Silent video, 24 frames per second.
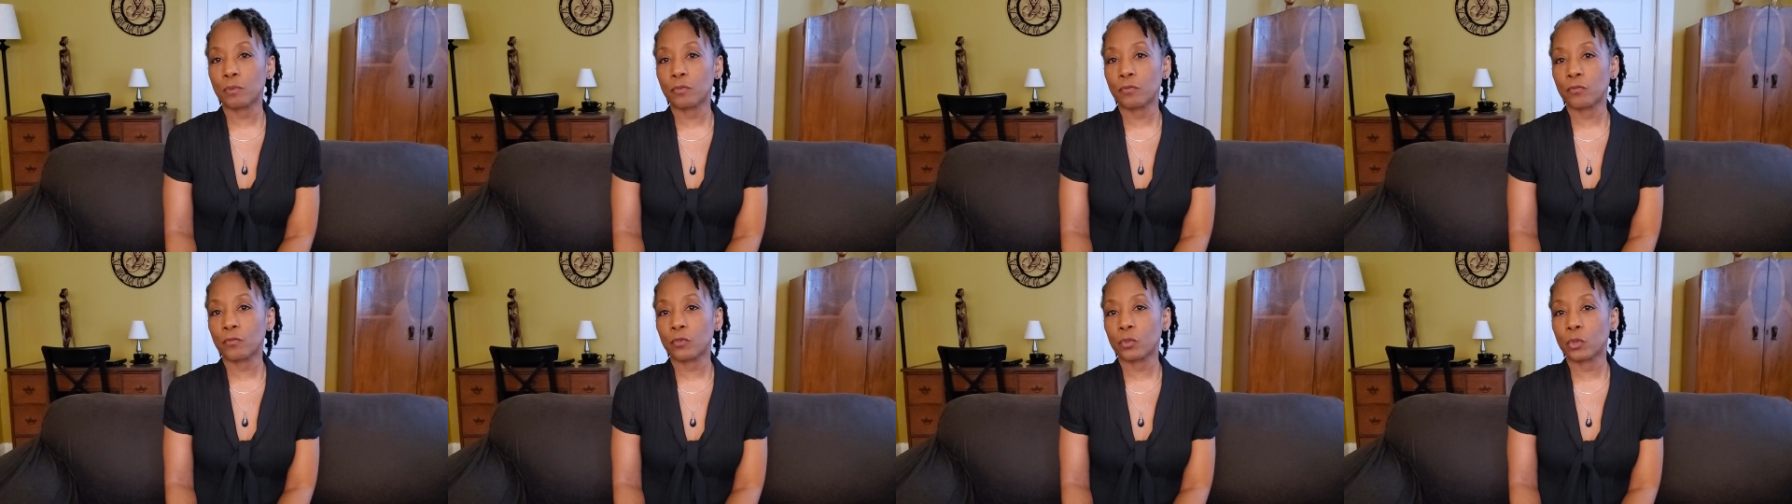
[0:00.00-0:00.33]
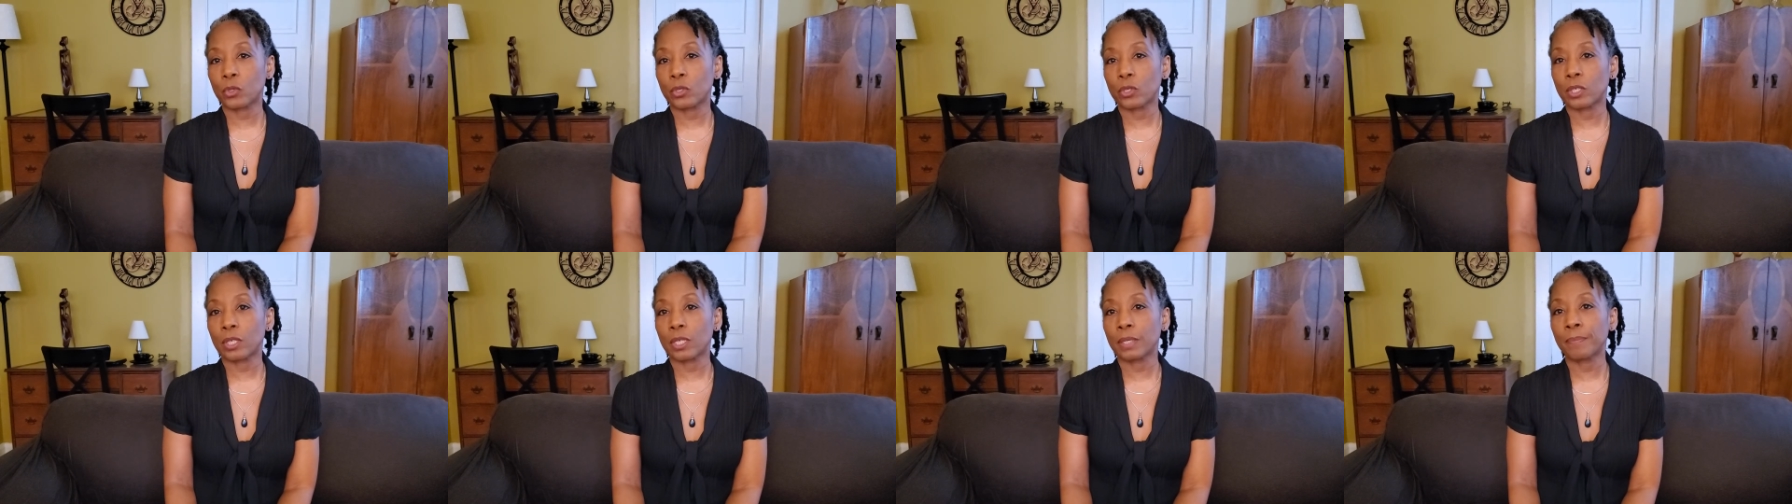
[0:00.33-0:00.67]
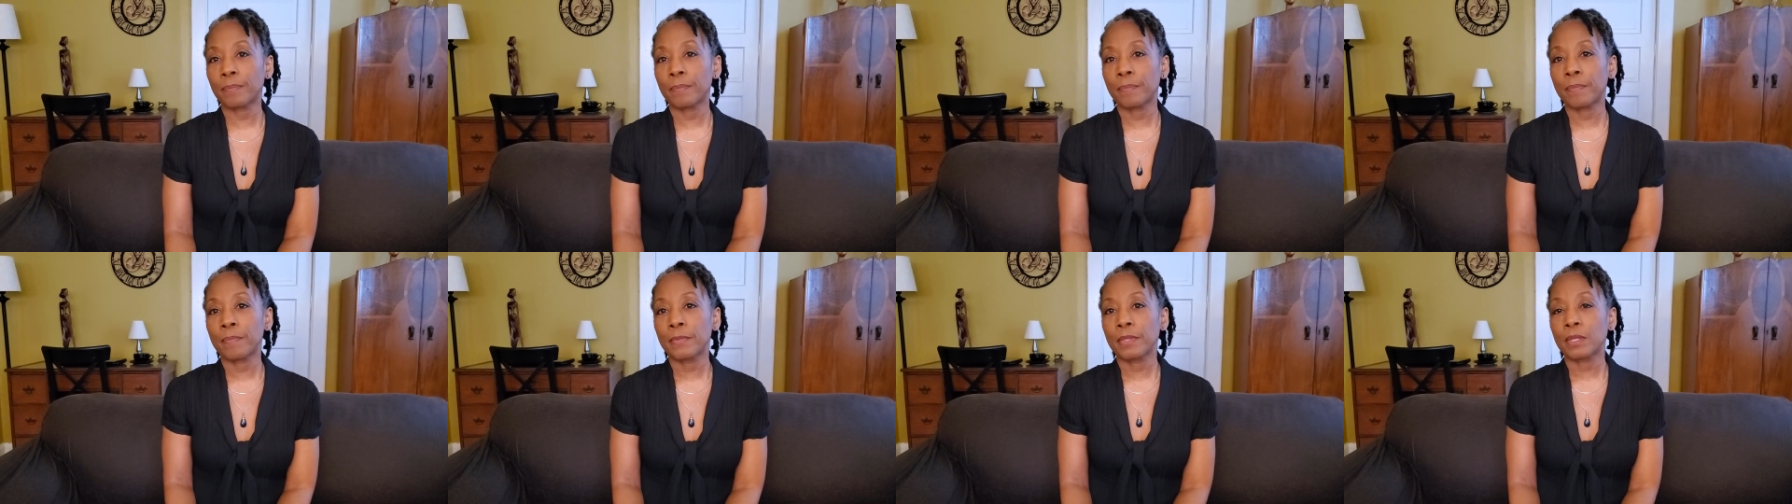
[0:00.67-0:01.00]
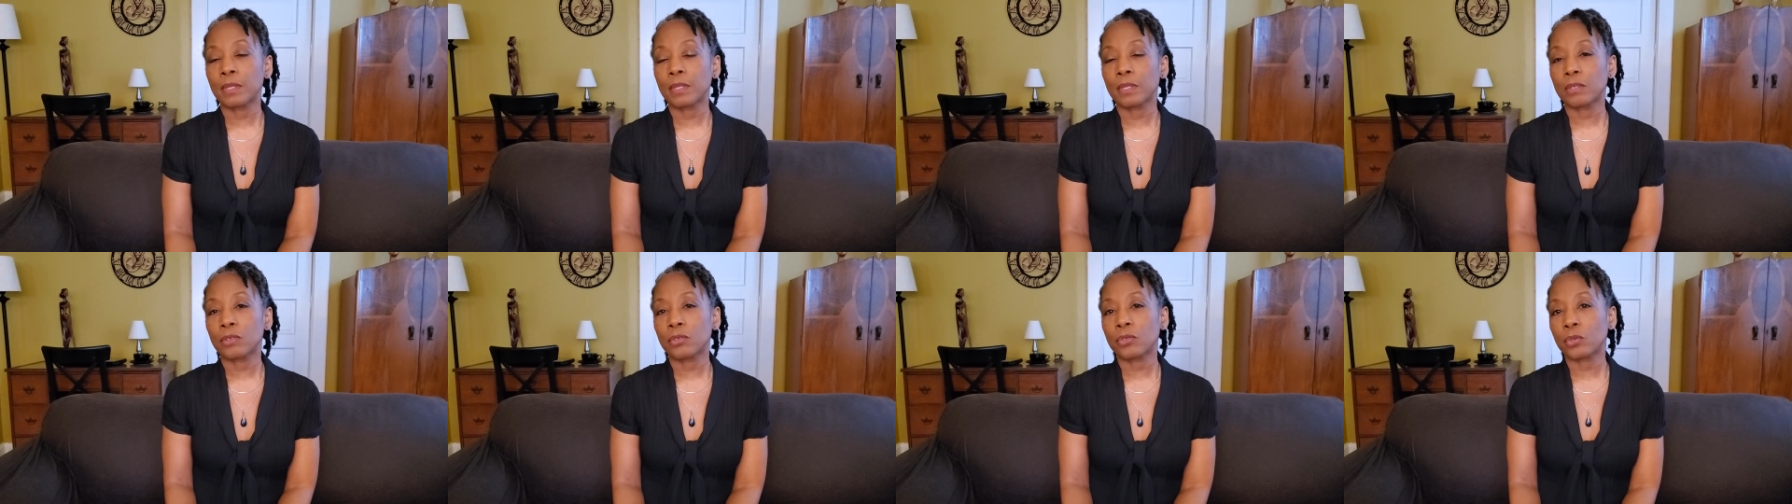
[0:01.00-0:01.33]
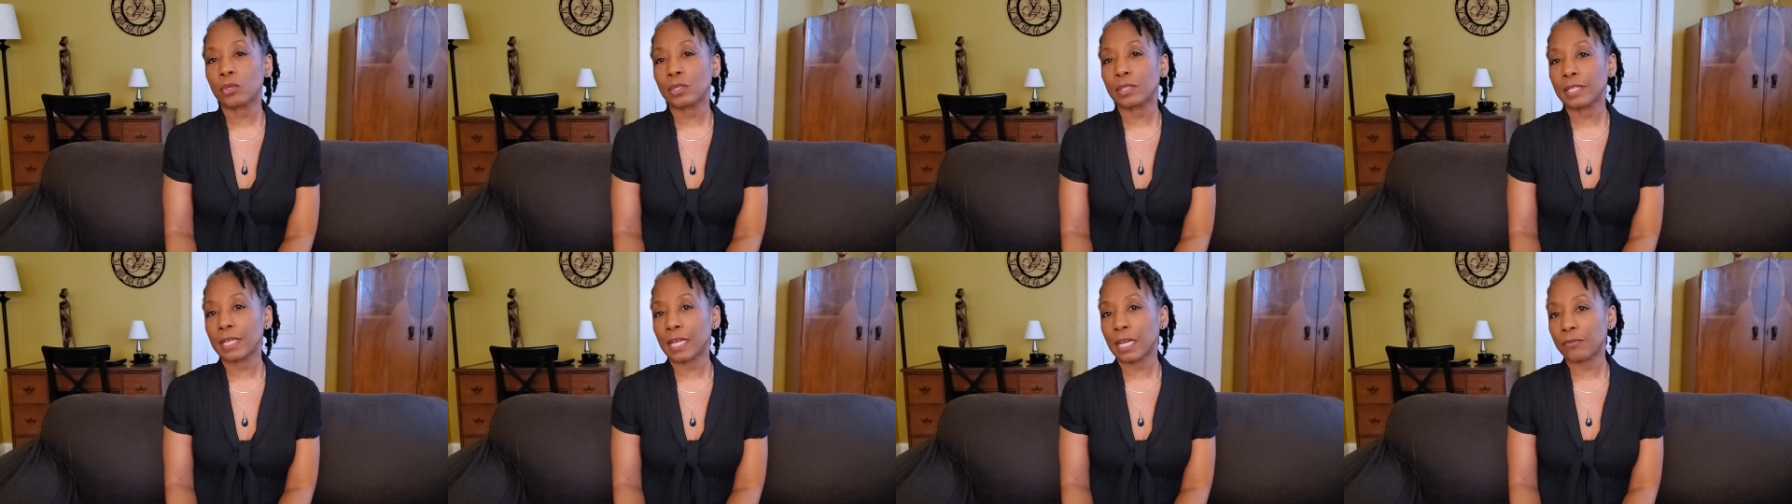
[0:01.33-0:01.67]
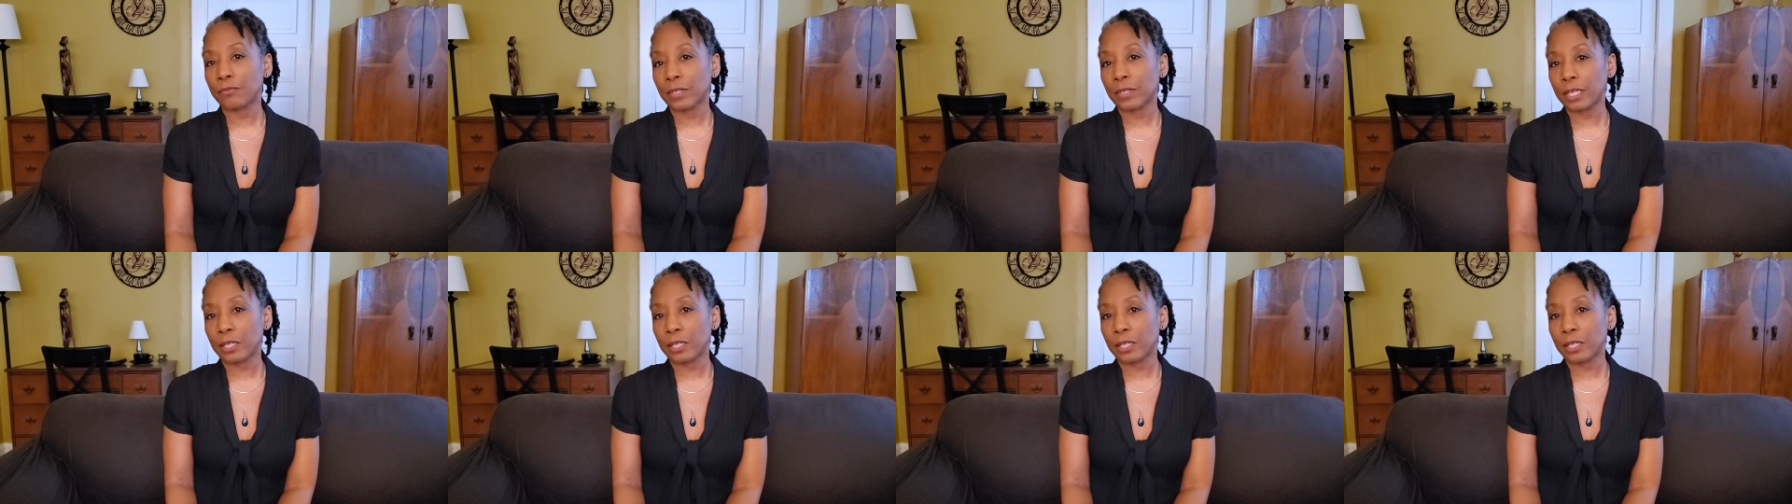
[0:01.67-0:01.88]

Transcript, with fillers: before, shortly after